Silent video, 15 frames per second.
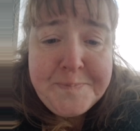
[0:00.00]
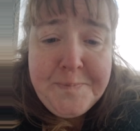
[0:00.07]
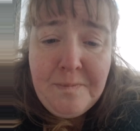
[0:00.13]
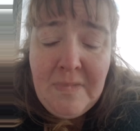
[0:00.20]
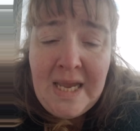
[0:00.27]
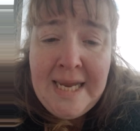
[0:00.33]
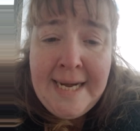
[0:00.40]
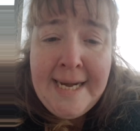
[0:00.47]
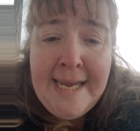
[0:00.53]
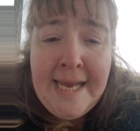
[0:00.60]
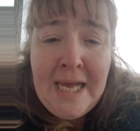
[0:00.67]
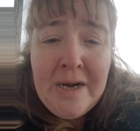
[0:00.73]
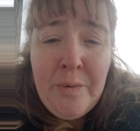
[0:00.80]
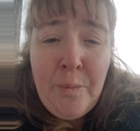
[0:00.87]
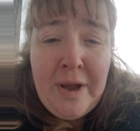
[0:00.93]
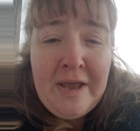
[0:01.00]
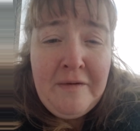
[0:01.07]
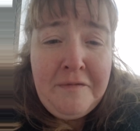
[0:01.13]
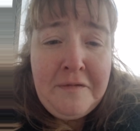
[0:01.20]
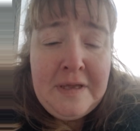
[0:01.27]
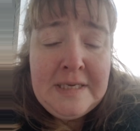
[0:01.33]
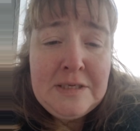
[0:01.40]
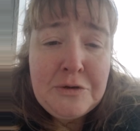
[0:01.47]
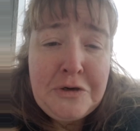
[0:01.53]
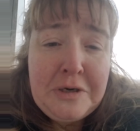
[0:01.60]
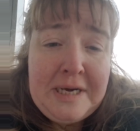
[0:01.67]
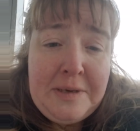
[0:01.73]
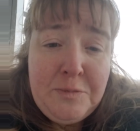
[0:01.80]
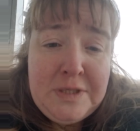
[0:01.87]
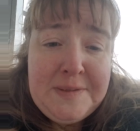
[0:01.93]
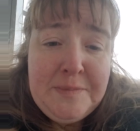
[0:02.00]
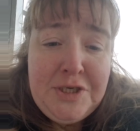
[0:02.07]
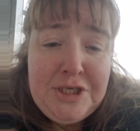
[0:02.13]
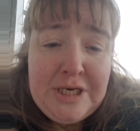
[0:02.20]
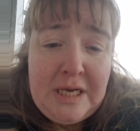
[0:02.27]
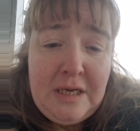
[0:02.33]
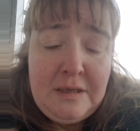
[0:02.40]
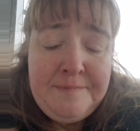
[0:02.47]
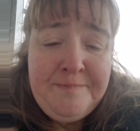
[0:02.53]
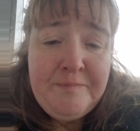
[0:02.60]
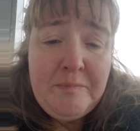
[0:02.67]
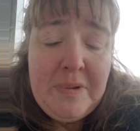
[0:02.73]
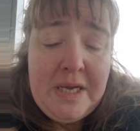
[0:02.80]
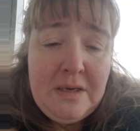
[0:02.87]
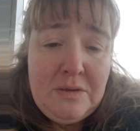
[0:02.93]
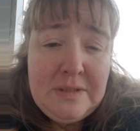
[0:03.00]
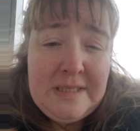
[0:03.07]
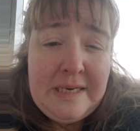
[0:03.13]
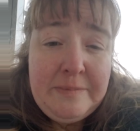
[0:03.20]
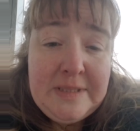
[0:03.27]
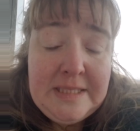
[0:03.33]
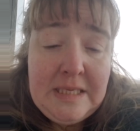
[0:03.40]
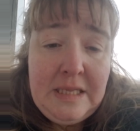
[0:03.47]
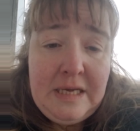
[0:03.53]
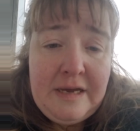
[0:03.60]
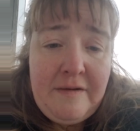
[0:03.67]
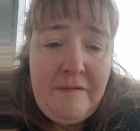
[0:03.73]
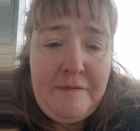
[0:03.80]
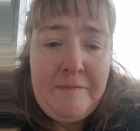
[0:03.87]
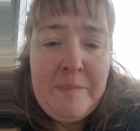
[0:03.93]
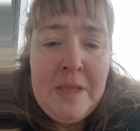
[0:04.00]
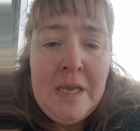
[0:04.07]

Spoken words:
and he had a wife. Her name was Michelle. My uncle's name is Cliff.